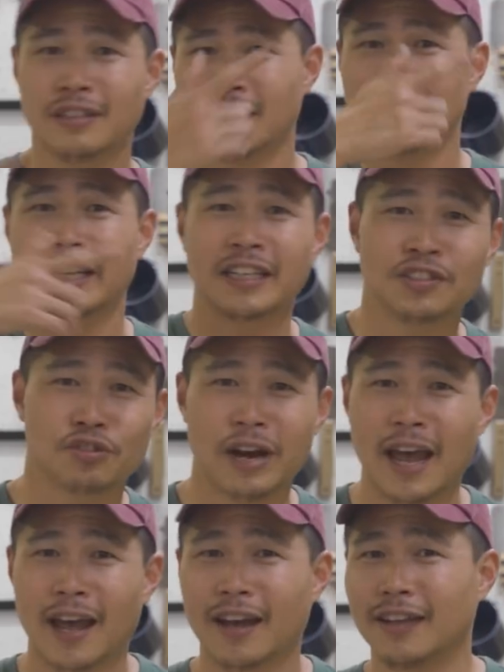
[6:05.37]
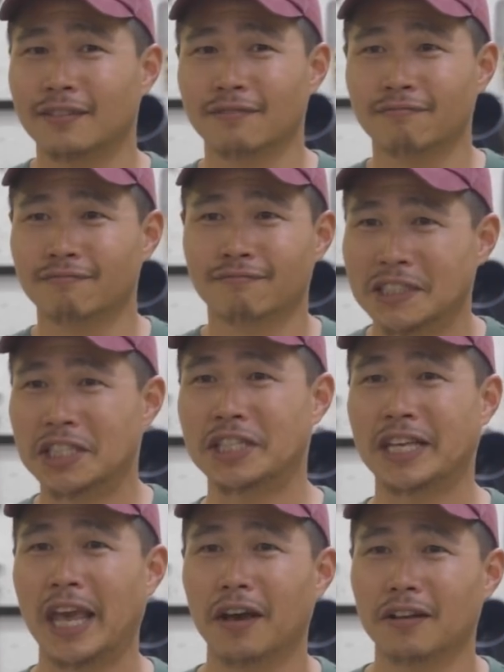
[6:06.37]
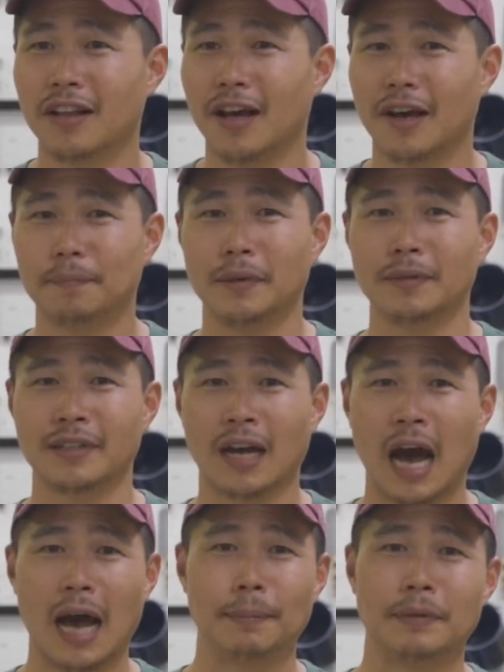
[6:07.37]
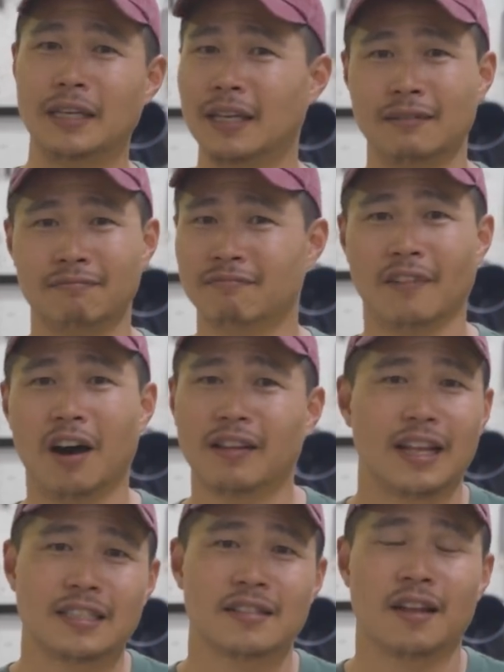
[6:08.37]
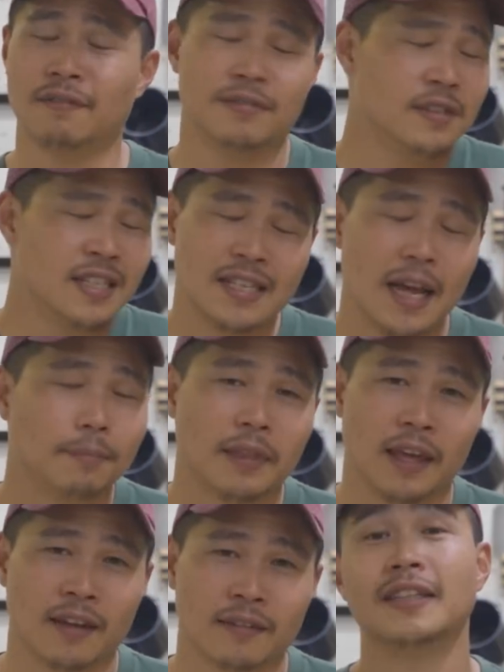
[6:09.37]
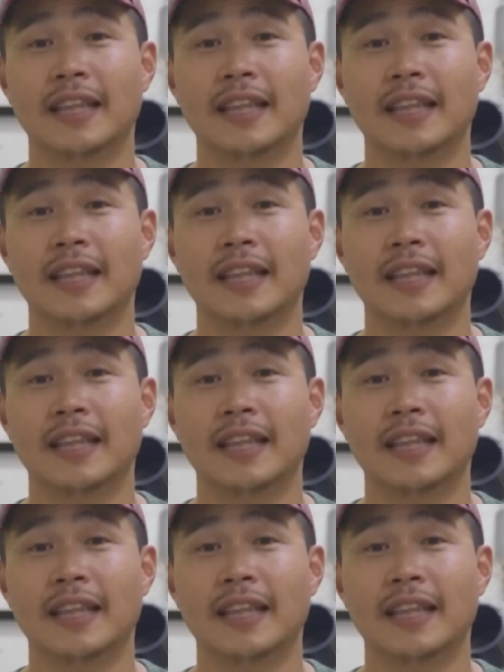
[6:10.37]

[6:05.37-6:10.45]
click and drag and scale up and copy and all that stuff. Same thing.